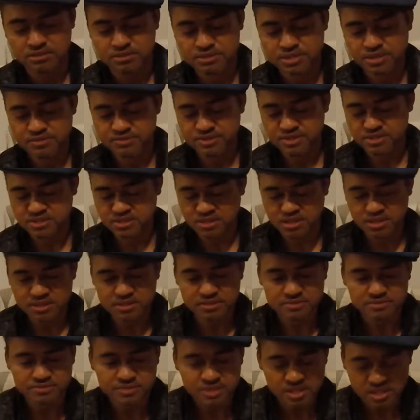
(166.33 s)
Safety's
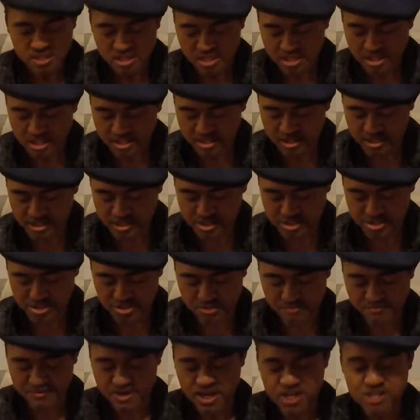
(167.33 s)
on. This is
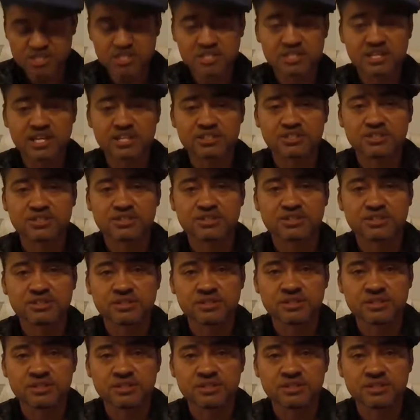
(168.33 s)
your fire selector.